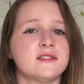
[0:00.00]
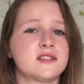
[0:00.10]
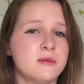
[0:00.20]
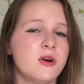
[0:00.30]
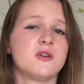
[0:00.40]

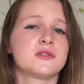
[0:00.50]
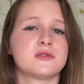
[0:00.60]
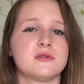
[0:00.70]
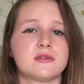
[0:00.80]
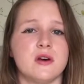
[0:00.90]
some
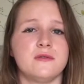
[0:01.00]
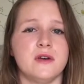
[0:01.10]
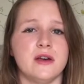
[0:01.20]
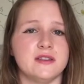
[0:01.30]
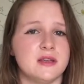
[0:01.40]
hostels
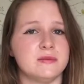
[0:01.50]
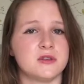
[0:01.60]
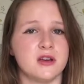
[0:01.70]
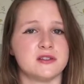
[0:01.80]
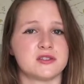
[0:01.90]
offer the
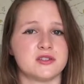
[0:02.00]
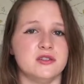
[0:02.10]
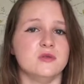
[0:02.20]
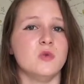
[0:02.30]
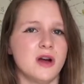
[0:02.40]
chance
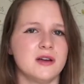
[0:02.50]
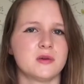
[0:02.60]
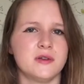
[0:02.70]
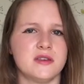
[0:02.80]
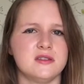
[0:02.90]
to
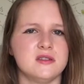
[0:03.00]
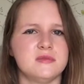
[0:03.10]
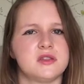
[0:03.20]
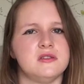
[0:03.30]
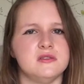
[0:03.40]
work within them,
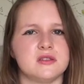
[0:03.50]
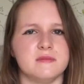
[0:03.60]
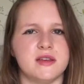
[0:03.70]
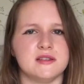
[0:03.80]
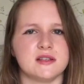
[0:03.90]
so you
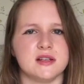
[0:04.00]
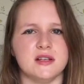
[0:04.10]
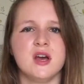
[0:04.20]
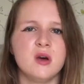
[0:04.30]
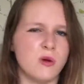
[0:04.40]
can
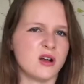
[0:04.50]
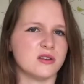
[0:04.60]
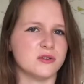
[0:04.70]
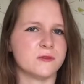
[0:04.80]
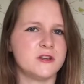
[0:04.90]
basically work
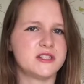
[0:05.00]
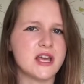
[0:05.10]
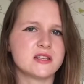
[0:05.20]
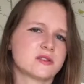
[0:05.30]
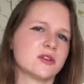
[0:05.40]
on the front
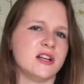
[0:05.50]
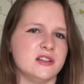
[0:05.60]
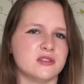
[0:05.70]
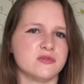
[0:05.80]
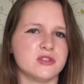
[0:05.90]
desk or
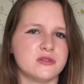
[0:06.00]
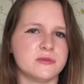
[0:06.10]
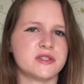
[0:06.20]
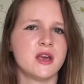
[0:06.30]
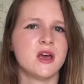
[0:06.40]
clean the
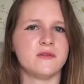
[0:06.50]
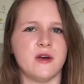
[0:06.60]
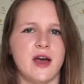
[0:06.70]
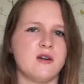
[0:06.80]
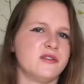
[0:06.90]
rooms for
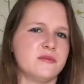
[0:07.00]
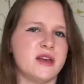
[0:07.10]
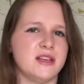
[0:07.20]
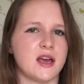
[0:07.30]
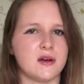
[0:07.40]
however
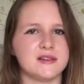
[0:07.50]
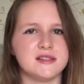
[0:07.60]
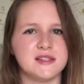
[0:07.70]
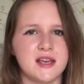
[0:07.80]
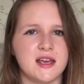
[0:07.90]
many hours
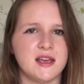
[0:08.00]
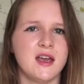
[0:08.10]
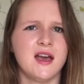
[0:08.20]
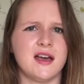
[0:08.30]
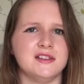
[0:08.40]
a day,
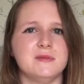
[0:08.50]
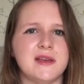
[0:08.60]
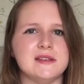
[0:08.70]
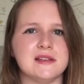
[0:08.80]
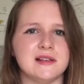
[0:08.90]
and you
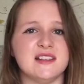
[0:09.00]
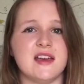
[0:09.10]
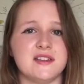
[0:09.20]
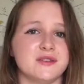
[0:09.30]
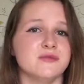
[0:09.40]
basically
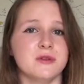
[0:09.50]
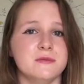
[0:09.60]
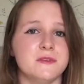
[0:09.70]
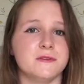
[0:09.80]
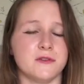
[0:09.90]
get the
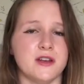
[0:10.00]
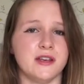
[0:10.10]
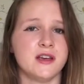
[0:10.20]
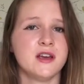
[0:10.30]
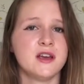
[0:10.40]
room for
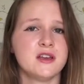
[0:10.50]
free.